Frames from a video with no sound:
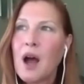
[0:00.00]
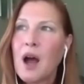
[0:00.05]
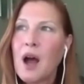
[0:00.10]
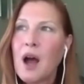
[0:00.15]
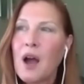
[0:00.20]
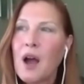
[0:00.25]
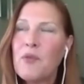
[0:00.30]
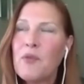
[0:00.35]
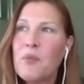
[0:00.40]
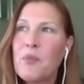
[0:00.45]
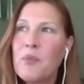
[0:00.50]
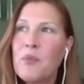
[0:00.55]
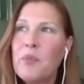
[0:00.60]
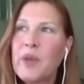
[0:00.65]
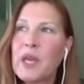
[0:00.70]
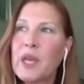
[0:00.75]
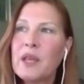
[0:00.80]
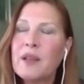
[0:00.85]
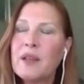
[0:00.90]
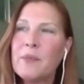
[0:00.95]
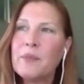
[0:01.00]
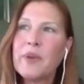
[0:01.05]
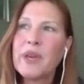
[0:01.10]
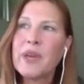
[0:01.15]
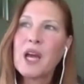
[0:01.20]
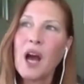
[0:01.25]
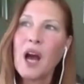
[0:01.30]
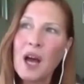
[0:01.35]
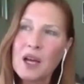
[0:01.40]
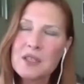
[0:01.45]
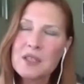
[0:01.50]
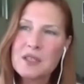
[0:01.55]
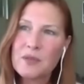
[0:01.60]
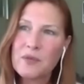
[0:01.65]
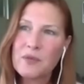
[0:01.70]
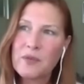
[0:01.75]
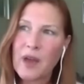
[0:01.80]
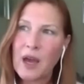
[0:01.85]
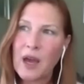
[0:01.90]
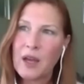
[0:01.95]
I've be, because
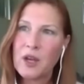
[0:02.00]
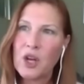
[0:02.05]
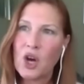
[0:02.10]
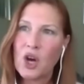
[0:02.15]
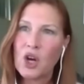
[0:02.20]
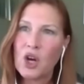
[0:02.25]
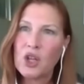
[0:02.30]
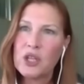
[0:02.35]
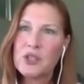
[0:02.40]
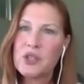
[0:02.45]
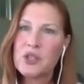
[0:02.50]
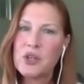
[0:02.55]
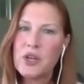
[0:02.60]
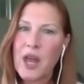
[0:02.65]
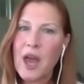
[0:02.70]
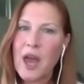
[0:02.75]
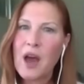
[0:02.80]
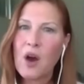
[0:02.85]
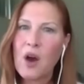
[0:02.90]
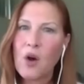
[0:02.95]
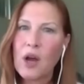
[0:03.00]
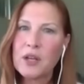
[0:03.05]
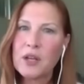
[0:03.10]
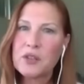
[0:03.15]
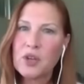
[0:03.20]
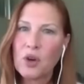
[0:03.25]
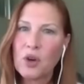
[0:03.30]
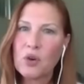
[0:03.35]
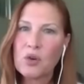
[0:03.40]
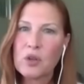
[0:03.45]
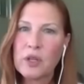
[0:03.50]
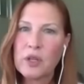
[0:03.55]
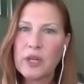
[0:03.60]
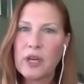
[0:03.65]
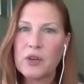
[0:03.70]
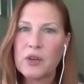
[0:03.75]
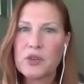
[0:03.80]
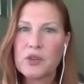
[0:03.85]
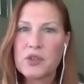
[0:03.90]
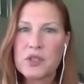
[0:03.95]
of that knowledge now, I totally
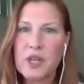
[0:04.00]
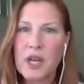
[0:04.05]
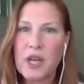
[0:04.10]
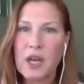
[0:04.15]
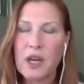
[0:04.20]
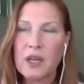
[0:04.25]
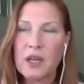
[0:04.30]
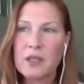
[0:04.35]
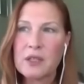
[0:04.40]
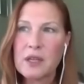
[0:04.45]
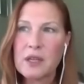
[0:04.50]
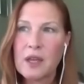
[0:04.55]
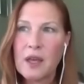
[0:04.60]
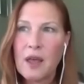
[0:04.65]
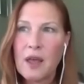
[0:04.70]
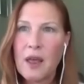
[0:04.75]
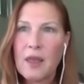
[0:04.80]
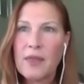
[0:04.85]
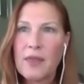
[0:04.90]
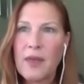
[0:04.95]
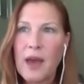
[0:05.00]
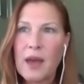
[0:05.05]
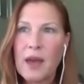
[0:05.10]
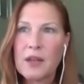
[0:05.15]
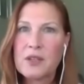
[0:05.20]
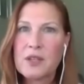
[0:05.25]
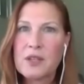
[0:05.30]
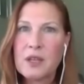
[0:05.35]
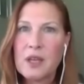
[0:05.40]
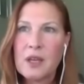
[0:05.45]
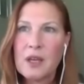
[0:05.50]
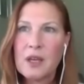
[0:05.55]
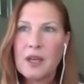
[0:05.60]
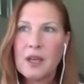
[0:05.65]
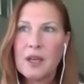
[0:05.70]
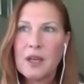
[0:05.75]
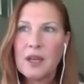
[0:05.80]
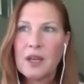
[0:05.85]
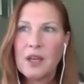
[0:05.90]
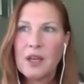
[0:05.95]
understand that
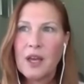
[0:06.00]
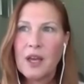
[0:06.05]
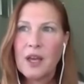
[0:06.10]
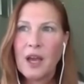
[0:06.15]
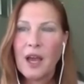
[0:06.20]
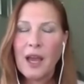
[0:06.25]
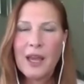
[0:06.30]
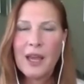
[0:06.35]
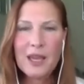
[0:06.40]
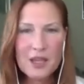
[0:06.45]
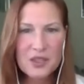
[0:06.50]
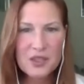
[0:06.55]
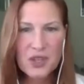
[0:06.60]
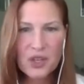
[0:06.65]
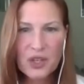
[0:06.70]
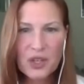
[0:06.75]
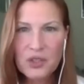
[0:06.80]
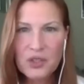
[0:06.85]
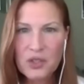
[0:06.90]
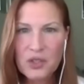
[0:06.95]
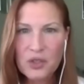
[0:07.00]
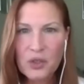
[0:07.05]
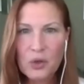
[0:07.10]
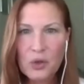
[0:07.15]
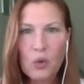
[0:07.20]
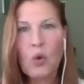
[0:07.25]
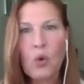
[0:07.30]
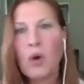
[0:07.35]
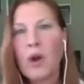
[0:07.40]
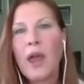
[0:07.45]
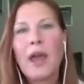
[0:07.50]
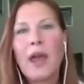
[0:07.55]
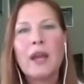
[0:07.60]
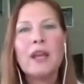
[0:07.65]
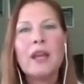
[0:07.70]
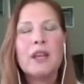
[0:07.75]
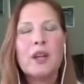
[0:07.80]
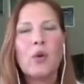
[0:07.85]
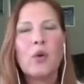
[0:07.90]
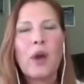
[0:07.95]
he's going to do or
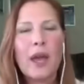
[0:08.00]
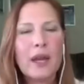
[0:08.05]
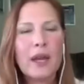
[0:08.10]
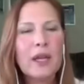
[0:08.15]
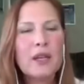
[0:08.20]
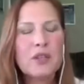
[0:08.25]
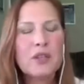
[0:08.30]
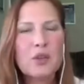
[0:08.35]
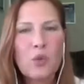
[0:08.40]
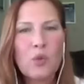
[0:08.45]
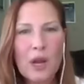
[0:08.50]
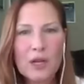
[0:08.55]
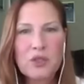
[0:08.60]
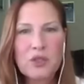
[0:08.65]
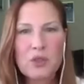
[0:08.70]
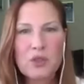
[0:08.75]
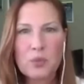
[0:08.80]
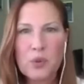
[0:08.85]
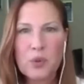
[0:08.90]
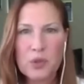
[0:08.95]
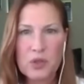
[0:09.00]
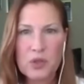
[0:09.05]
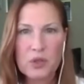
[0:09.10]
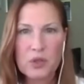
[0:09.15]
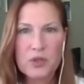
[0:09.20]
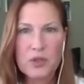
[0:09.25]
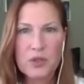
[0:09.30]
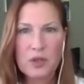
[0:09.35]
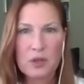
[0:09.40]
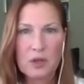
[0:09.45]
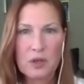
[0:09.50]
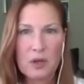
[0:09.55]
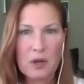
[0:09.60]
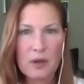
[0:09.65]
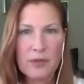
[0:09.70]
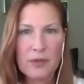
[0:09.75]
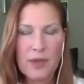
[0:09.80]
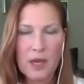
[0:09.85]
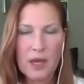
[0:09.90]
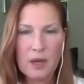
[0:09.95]
any you know any director
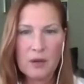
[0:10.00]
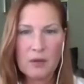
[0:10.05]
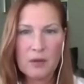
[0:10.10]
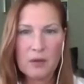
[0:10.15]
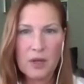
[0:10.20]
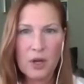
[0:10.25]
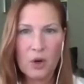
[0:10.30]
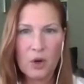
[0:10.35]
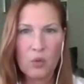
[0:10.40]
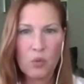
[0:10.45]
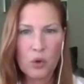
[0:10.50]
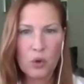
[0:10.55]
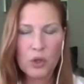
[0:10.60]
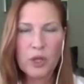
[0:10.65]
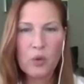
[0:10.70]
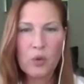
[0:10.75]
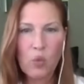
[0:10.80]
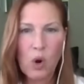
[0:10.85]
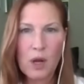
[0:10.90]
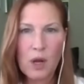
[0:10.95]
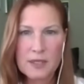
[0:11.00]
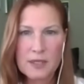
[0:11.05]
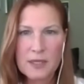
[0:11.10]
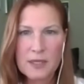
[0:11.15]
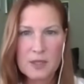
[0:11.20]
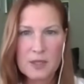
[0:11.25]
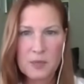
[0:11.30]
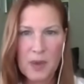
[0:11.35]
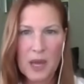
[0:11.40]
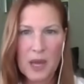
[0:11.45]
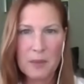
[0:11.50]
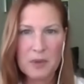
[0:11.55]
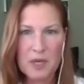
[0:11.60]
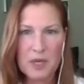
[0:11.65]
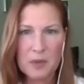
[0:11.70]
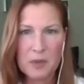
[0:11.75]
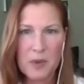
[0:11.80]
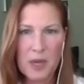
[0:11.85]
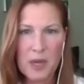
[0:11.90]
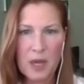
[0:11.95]
producer that you know really wants his baby
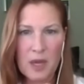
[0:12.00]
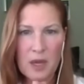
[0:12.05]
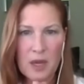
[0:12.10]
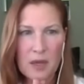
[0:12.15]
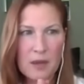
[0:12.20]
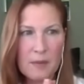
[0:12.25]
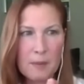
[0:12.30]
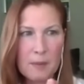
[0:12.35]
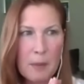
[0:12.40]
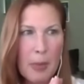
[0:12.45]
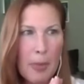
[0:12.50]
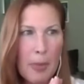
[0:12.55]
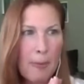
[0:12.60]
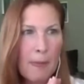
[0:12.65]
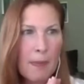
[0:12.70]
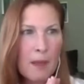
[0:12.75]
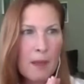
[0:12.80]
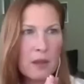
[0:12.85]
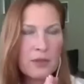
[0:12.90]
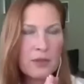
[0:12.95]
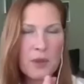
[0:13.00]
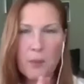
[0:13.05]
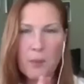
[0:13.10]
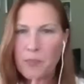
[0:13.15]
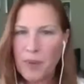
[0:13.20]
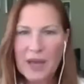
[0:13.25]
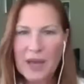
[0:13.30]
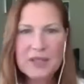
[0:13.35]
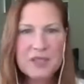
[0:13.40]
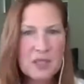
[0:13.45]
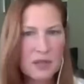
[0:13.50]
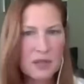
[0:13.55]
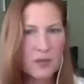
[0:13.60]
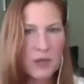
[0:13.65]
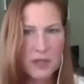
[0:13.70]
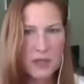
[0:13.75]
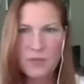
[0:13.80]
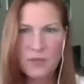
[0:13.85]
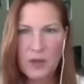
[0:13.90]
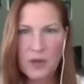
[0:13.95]
to be the best of
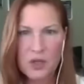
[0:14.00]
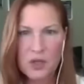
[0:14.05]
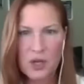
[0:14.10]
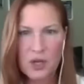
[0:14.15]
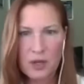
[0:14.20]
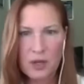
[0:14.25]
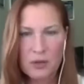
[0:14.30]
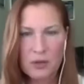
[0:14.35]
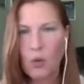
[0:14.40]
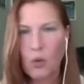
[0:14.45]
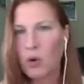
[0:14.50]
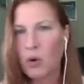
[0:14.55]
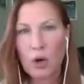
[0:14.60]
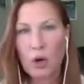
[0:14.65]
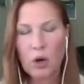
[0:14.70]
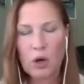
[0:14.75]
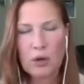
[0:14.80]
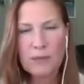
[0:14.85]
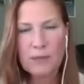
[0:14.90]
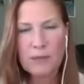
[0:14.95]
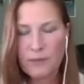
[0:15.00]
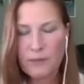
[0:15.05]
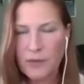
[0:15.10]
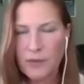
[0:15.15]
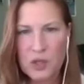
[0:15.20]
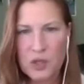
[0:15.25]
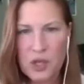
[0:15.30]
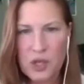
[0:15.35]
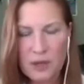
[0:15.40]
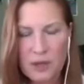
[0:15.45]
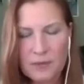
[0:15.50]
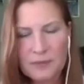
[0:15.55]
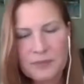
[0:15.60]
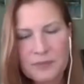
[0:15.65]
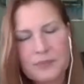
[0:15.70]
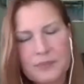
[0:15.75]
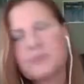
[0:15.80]
his vision or her vision